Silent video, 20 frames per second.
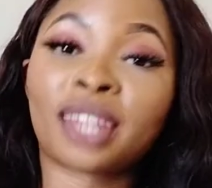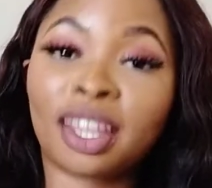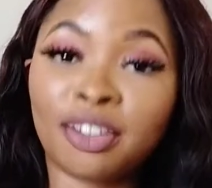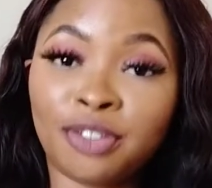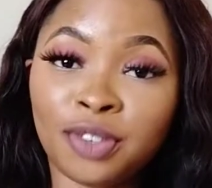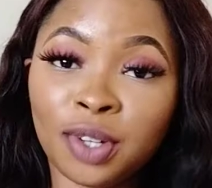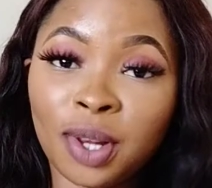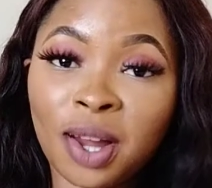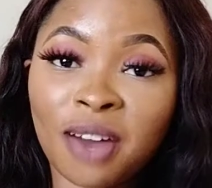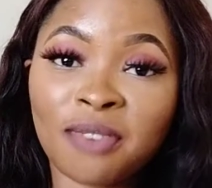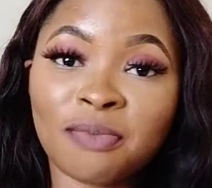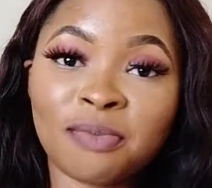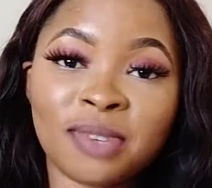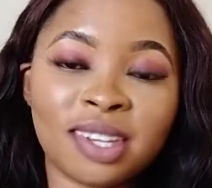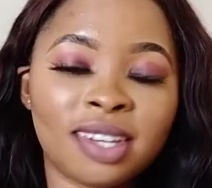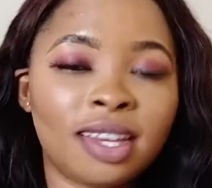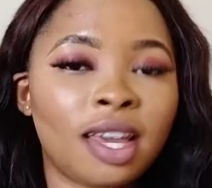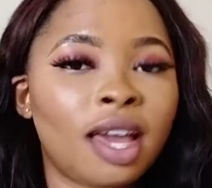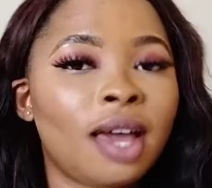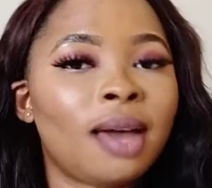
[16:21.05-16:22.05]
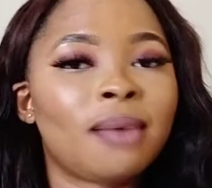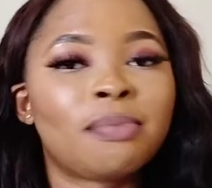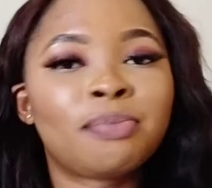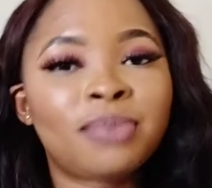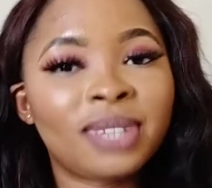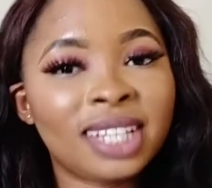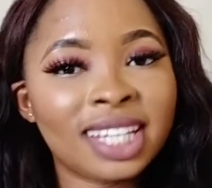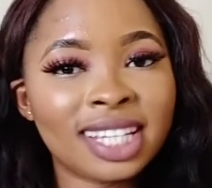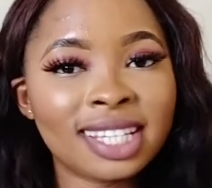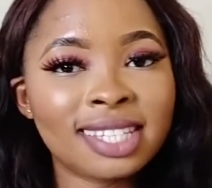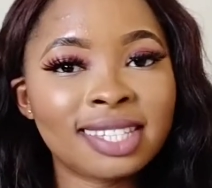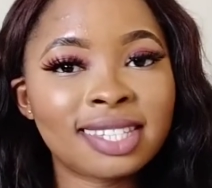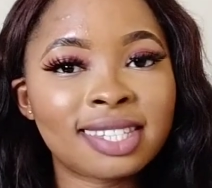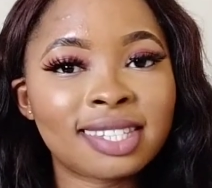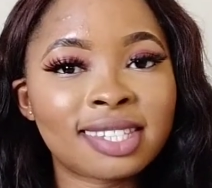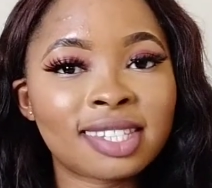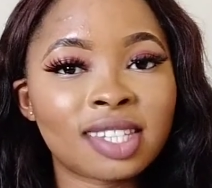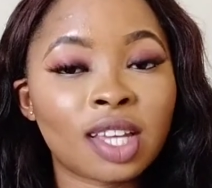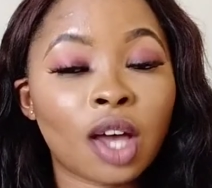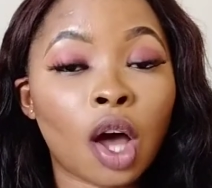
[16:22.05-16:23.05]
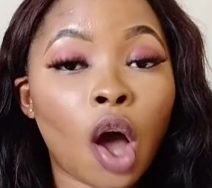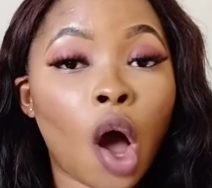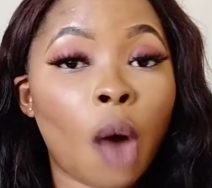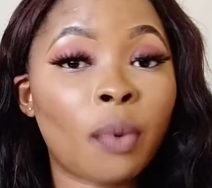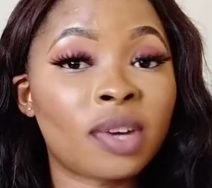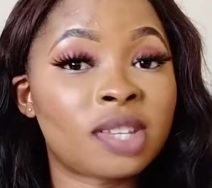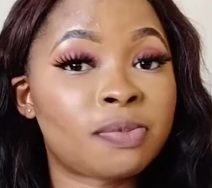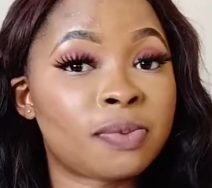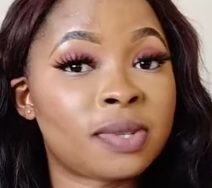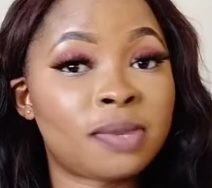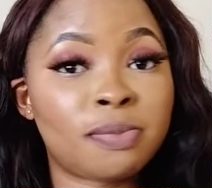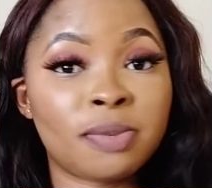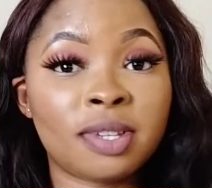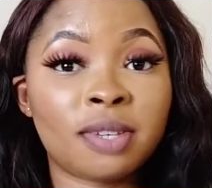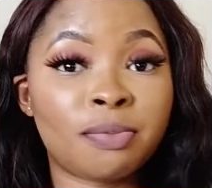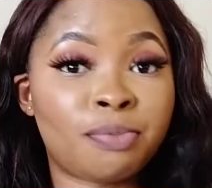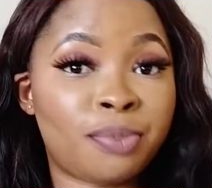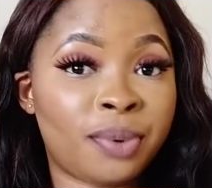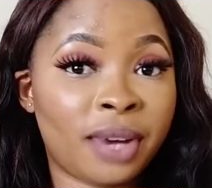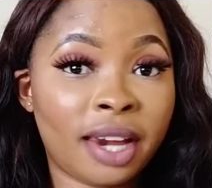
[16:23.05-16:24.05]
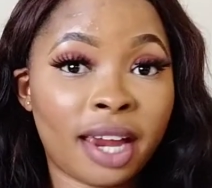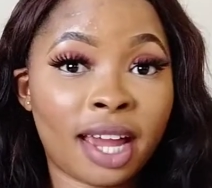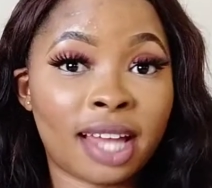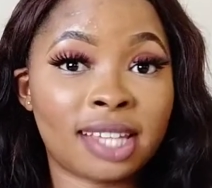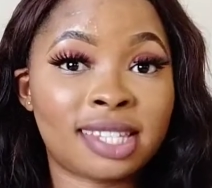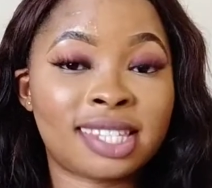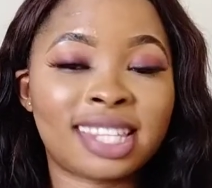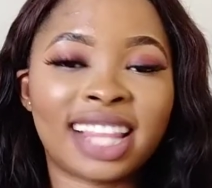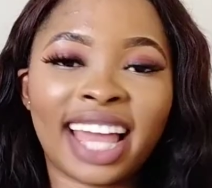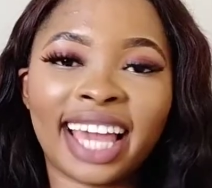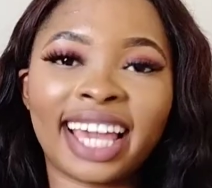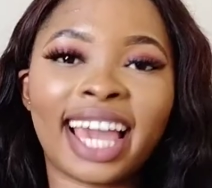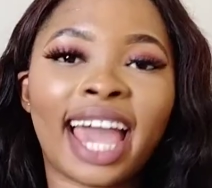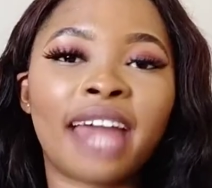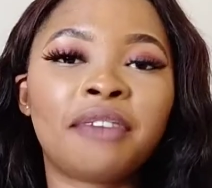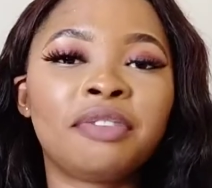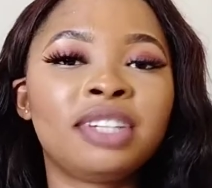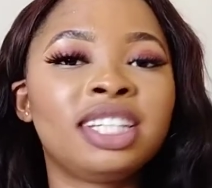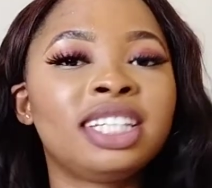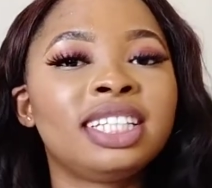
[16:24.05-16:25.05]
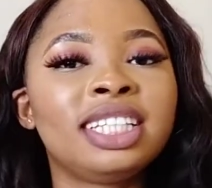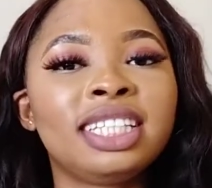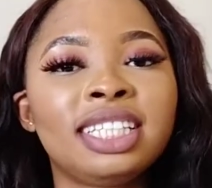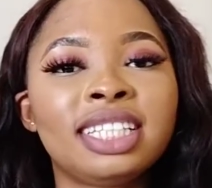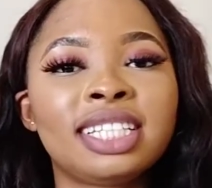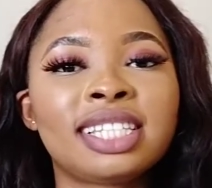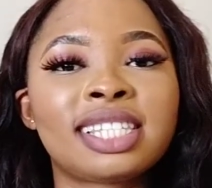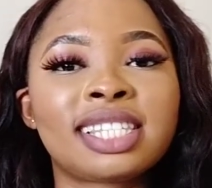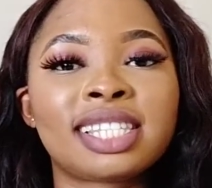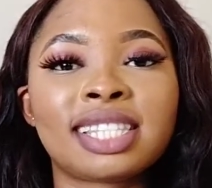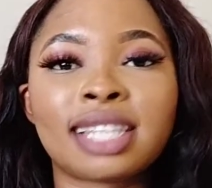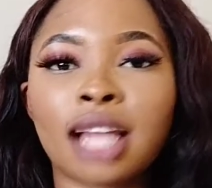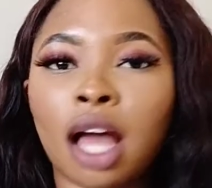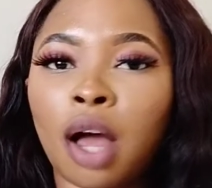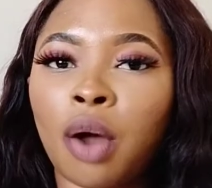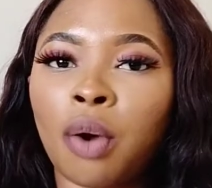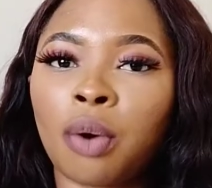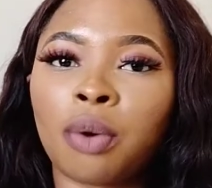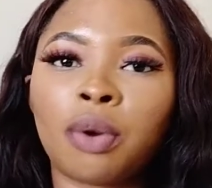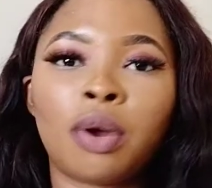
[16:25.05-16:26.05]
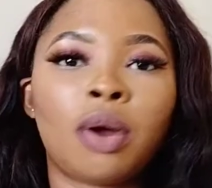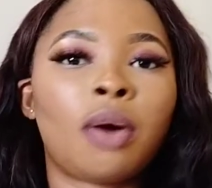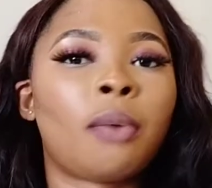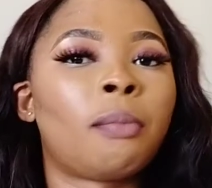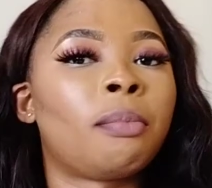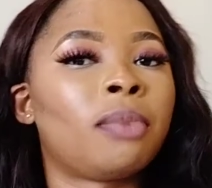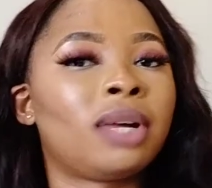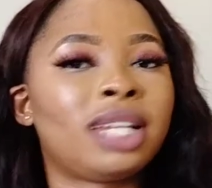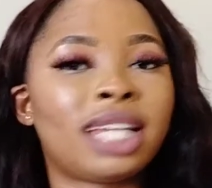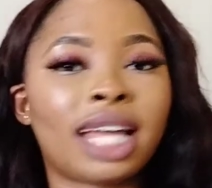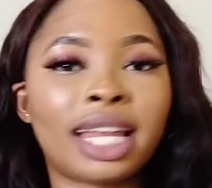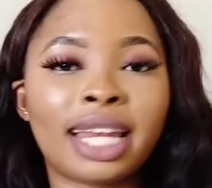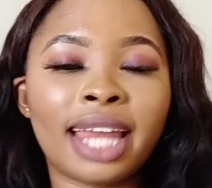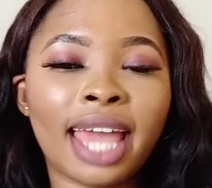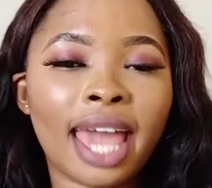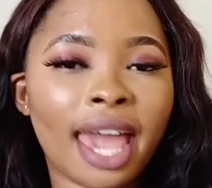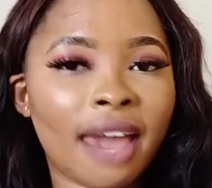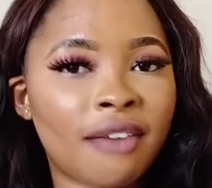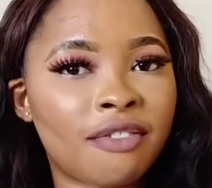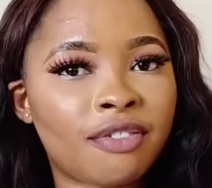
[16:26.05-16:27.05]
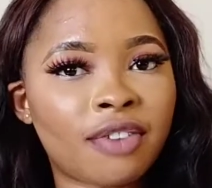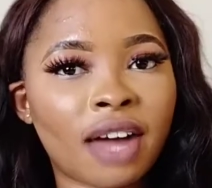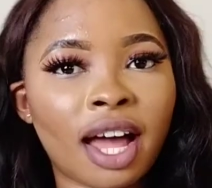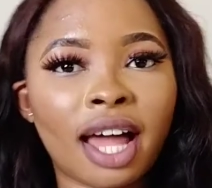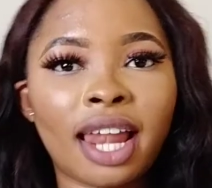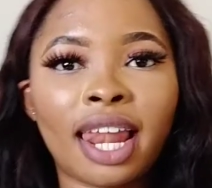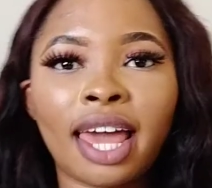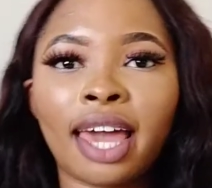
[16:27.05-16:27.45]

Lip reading: if you love me, please always put me in prayers. Like, I really need it now more than ever.